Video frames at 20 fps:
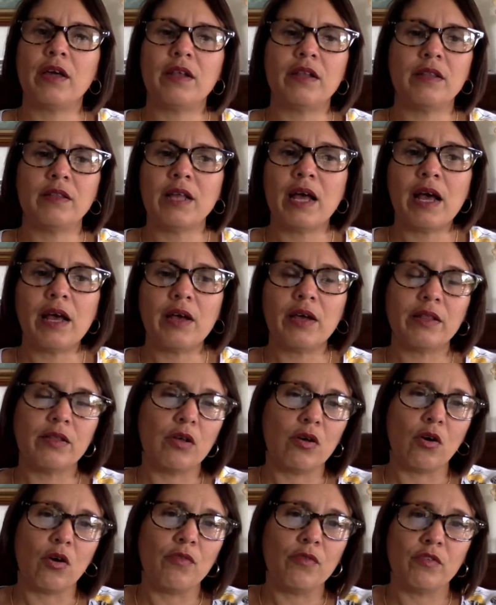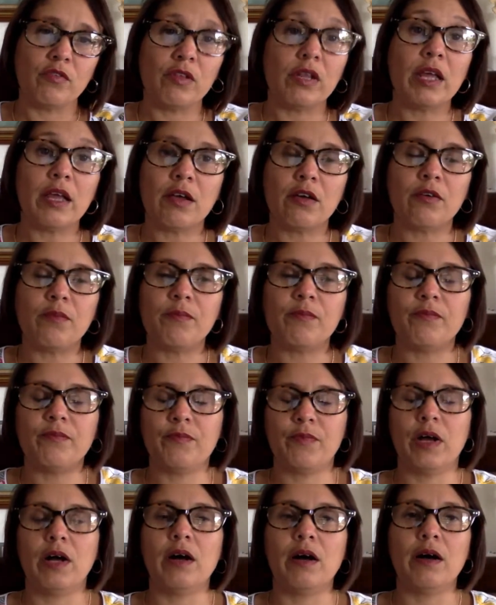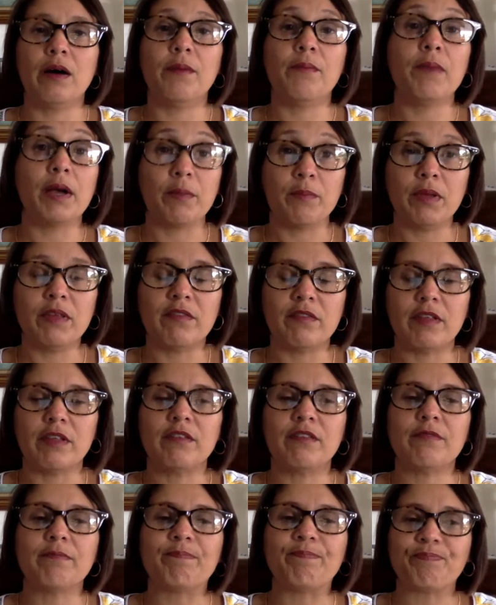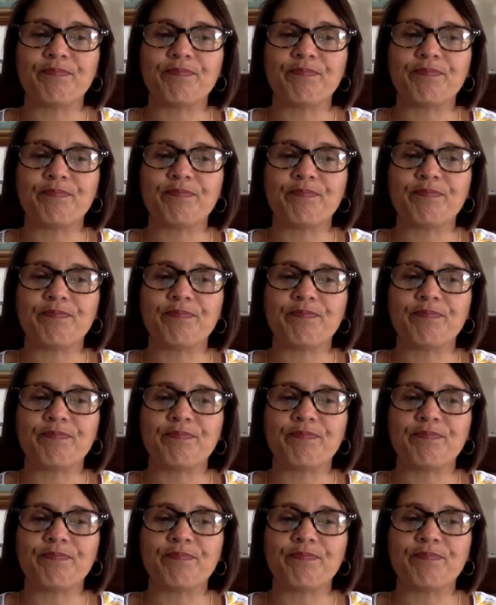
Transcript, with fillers: and then that obviously helped uh, my business.